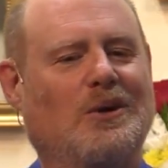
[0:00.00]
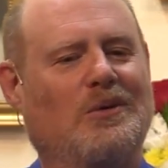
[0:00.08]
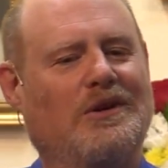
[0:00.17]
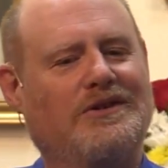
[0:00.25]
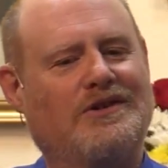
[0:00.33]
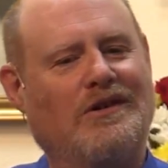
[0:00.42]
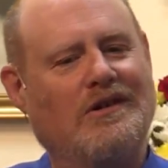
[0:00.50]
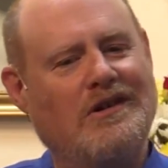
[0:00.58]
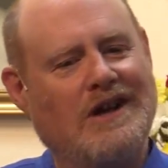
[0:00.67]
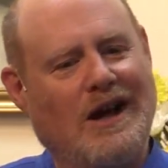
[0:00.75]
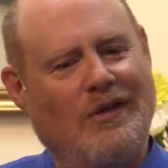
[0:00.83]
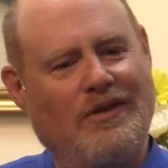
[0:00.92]
Well, it
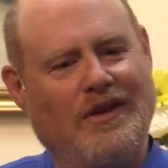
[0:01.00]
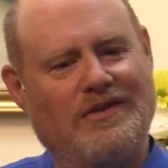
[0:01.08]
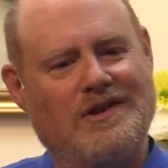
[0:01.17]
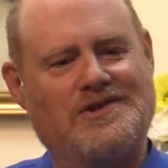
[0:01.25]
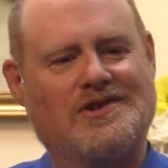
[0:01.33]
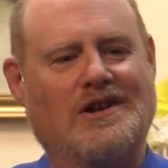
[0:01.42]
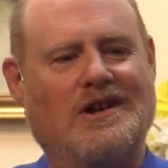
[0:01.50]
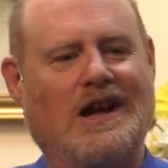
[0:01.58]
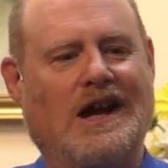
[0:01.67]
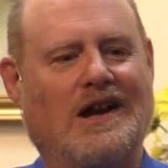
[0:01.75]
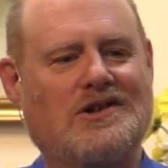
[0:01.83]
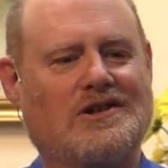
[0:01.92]
turned out that the son
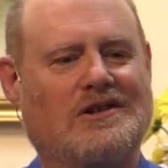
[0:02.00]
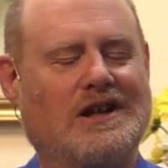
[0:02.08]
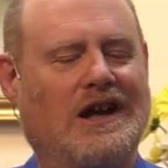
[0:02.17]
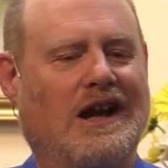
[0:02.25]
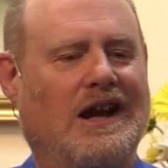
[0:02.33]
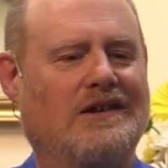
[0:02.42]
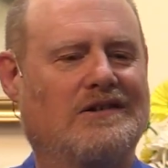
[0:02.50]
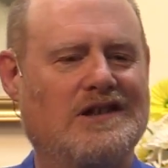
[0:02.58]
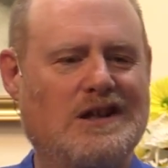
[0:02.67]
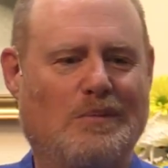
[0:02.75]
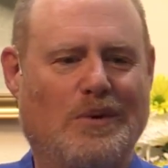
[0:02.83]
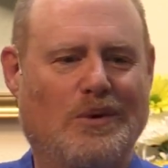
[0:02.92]
actually had
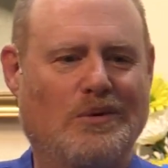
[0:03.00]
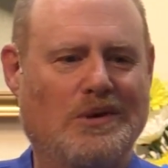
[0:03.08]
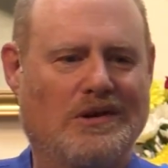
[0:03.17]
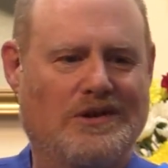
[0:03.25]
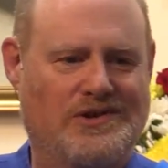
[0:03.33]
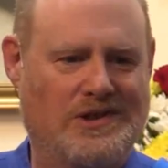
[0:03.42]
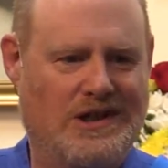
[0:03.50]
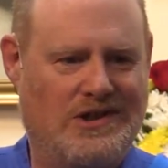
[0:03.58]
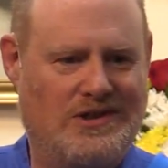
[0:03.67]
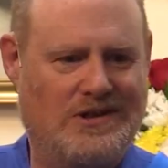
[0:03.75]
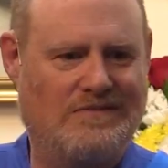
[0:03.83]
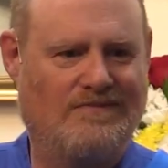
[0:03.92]
deep
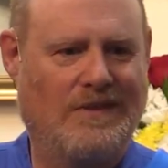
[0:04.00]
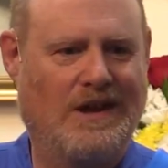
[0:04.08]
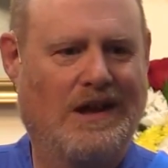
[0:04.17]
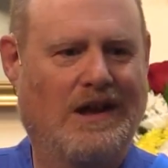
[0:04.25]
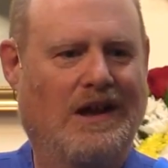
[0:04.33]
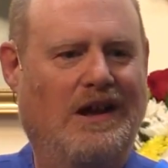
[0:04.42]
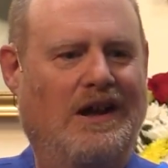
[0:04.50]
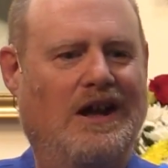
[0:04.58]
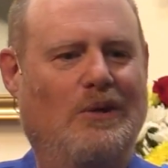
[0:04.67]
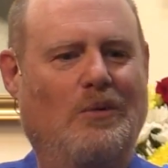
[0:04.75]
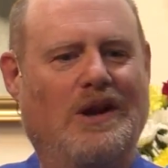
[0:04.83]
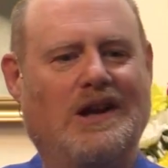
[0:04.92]
realization.
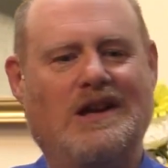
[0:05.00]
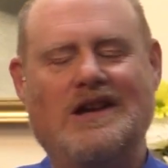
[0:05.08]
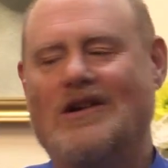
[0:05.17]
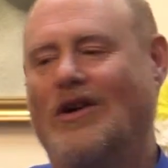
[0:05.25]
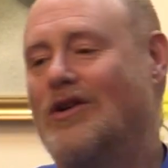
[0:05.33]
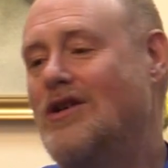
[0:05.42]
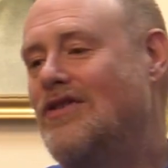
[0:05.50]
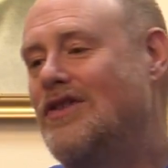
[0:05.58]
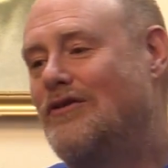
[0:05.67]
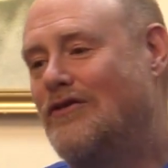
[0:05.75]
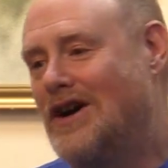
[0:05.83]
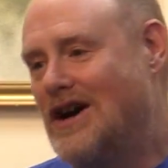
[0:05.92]
And when he heard
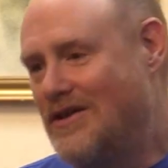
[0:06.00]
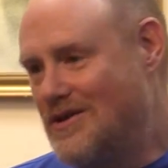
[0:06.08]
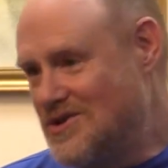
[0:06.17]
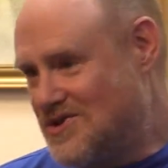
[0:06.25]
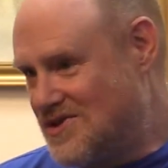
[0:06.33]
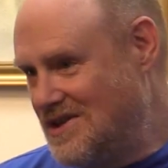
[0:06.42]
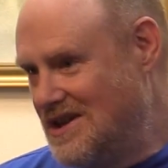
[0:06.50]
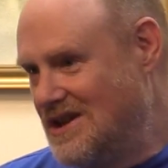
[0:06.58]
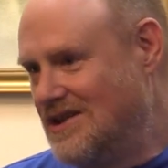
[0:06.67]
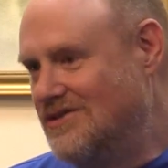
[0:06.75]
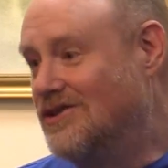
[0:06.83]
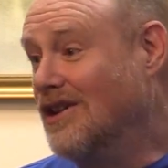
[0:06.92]
the father's
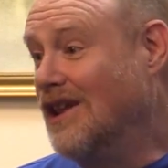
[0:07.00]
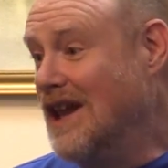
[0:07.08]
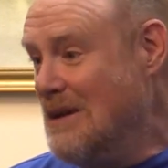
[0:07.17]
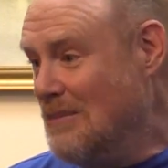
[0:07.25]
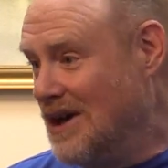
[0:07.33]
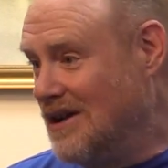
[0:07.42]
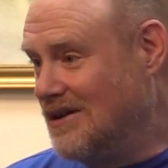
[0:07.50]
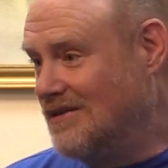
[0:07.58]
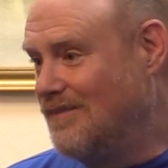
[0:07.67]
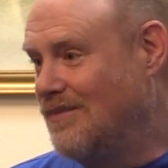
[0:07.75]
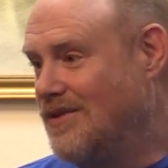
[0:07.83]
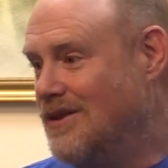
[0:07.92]
dilemma,
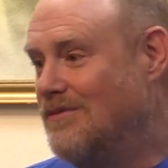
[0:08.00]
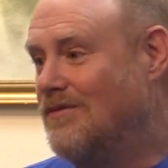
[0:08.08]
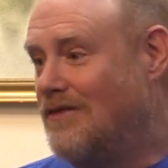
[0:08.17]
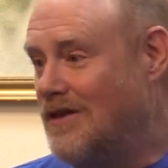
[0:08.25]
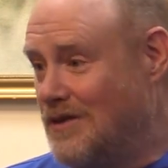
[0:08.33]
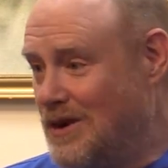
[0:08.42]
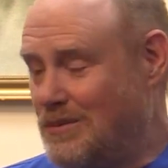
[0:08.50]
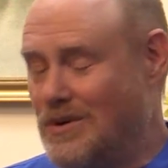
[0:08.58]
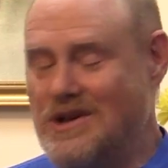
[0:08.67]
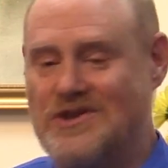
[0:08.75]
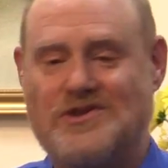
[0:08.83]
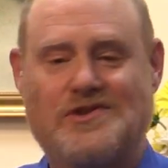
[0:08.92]
the
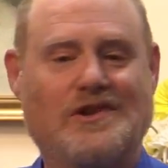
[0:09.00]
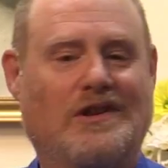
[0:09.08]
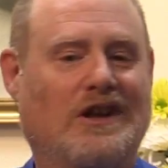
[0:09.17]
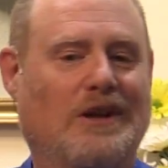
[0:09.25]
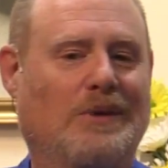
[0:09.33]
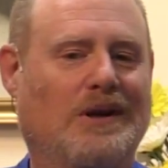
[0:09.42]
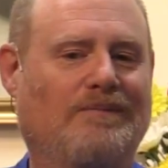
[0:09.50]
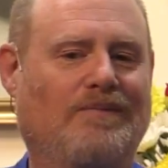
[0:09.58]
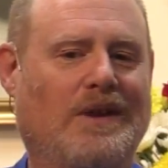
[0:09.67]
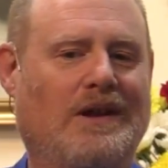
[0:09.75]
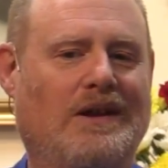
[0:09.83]
priest's dilemma,